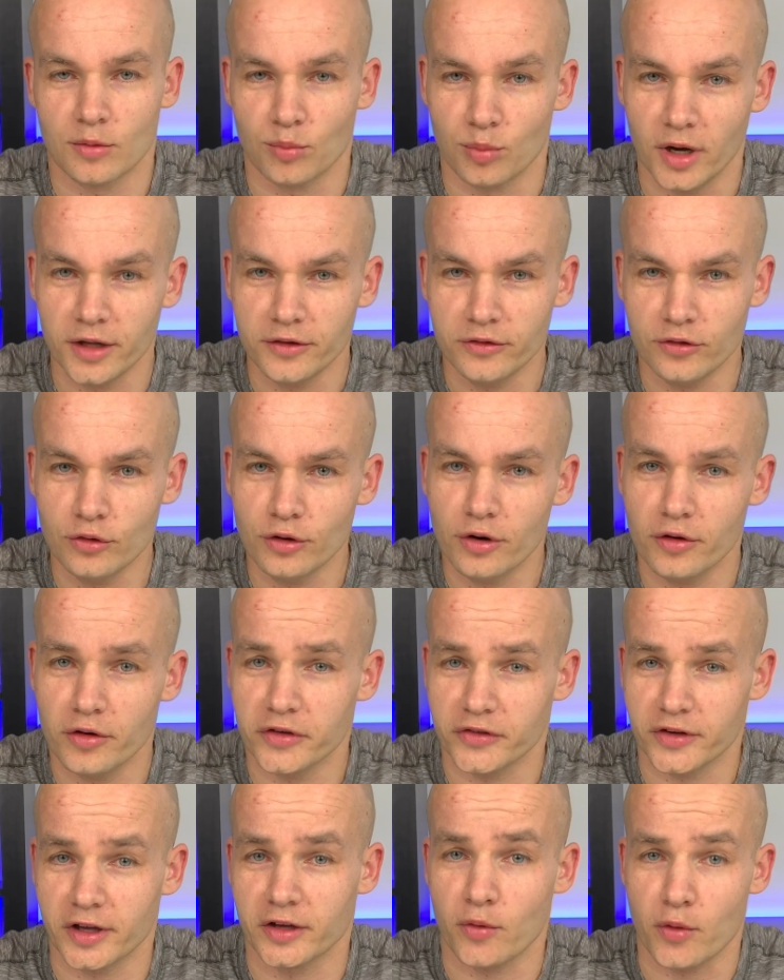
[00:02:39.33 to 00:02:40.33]
Blood sugar
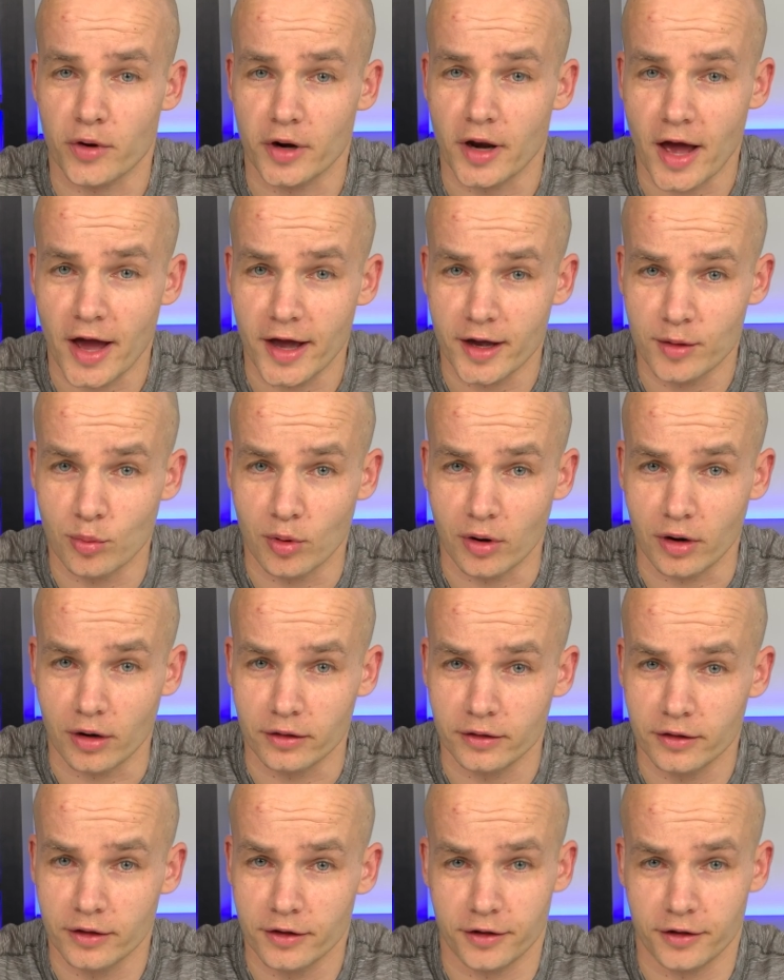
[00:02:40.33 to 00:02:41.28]
is unreliable.